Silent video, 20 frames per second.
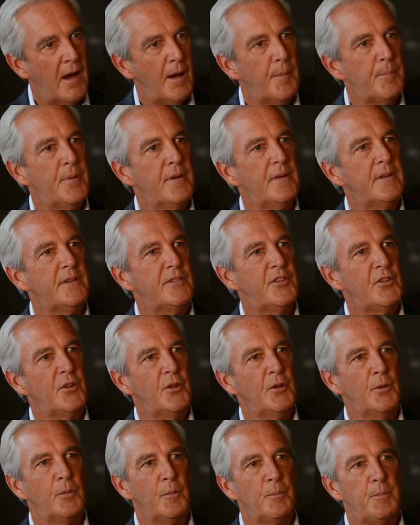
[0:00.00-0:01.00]
up
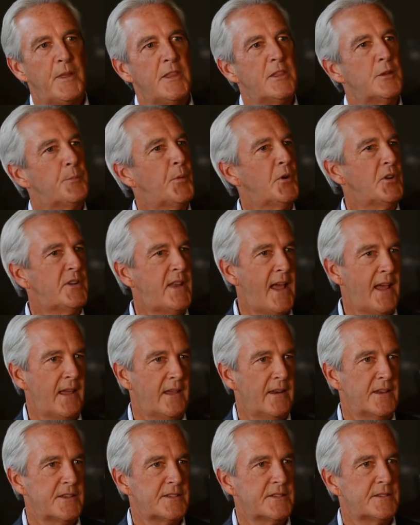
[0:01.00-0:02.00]
to be the
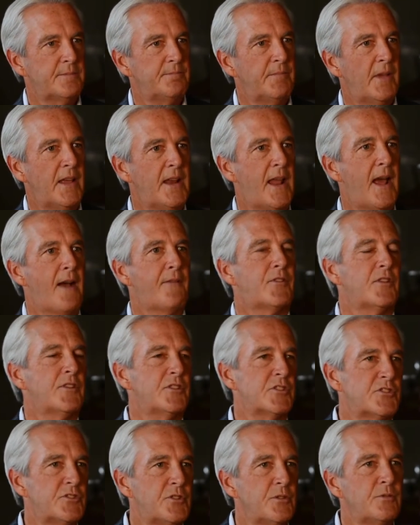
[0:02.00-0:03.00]
protagonist. And after
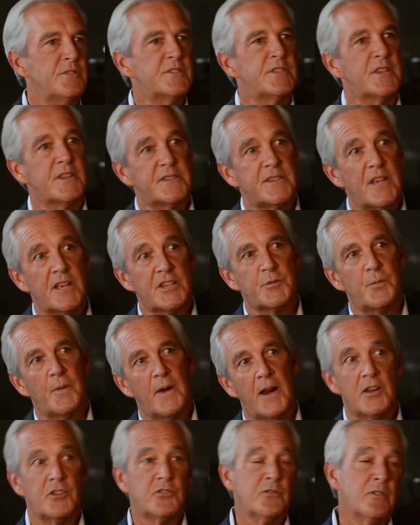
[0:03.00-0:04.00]
the students assess
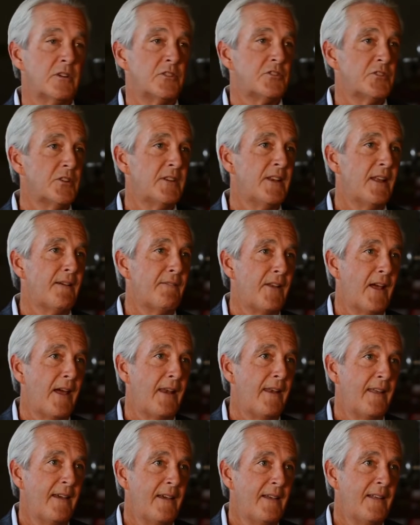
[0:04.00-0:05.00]
what I should or shouldn't have
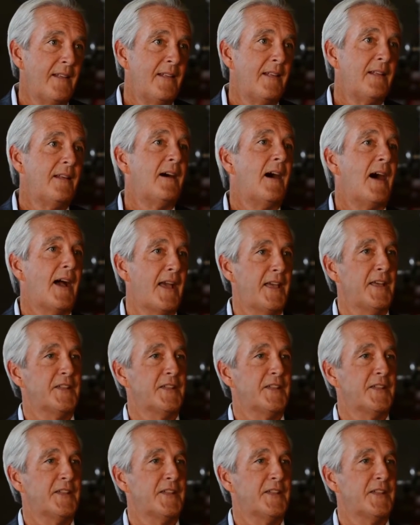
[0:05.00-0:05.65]
done, I